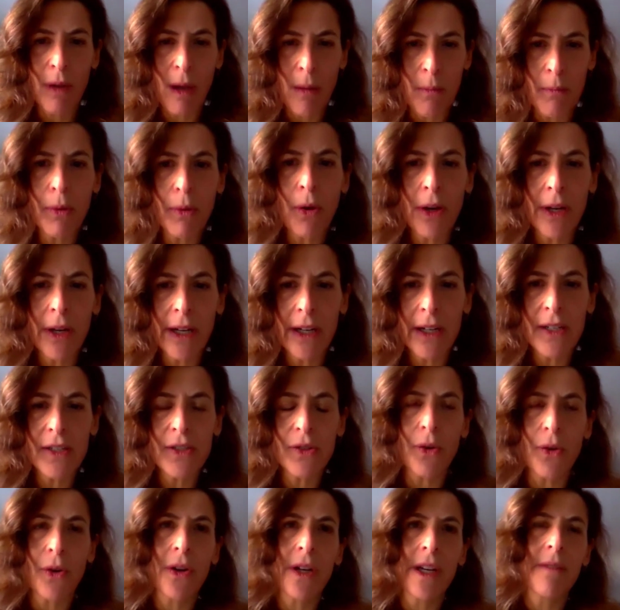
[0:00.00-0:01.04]

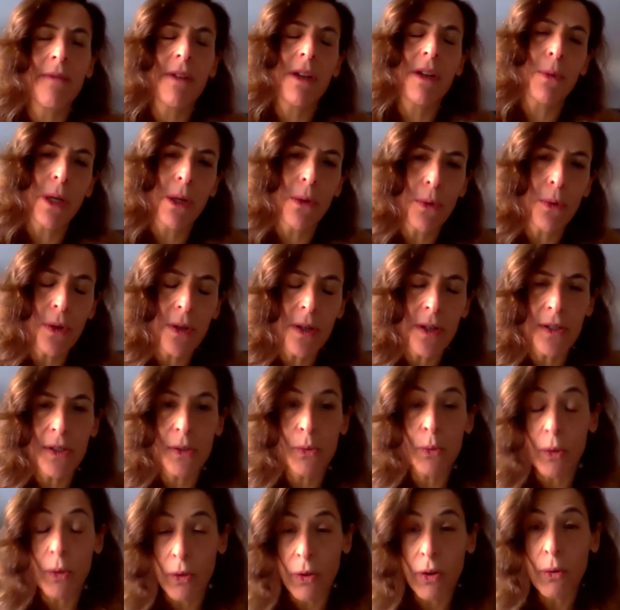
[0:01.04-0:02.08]
employers or even recruiters
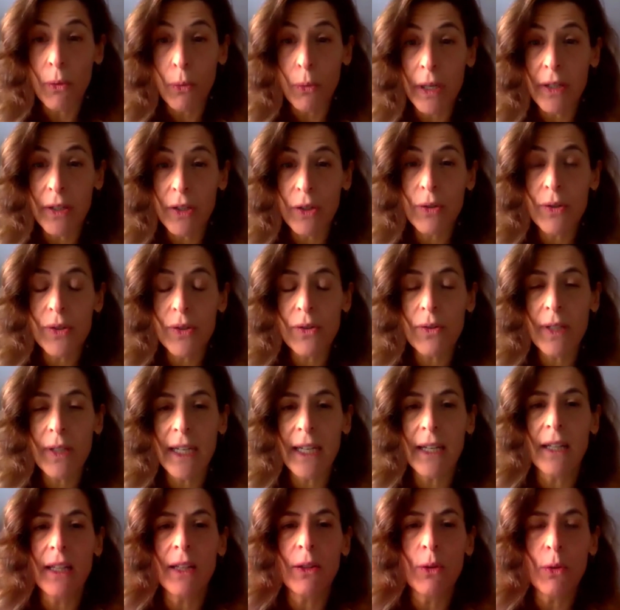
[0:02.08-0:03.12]
will
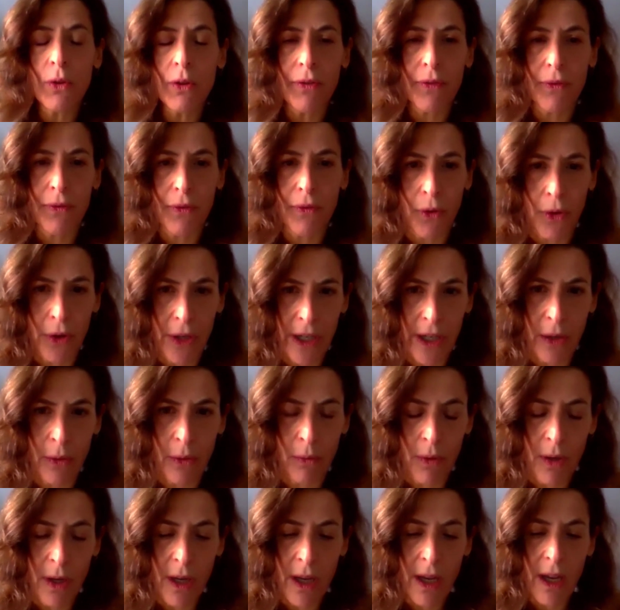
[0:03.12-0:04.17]
usually look for
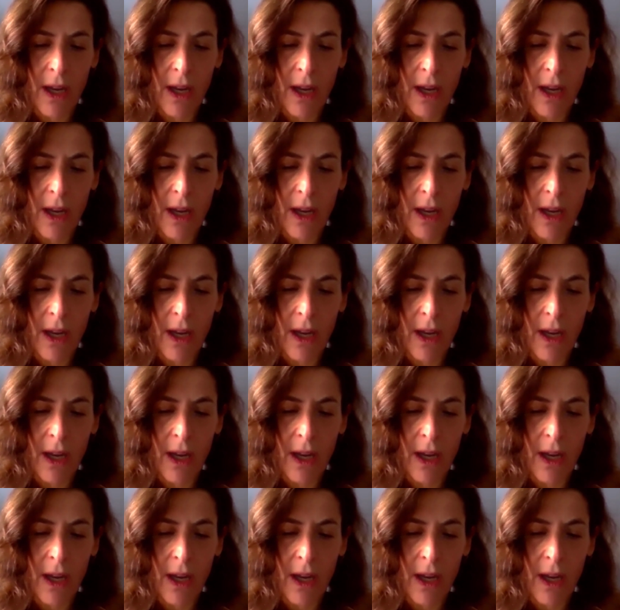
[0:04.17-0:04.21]
you.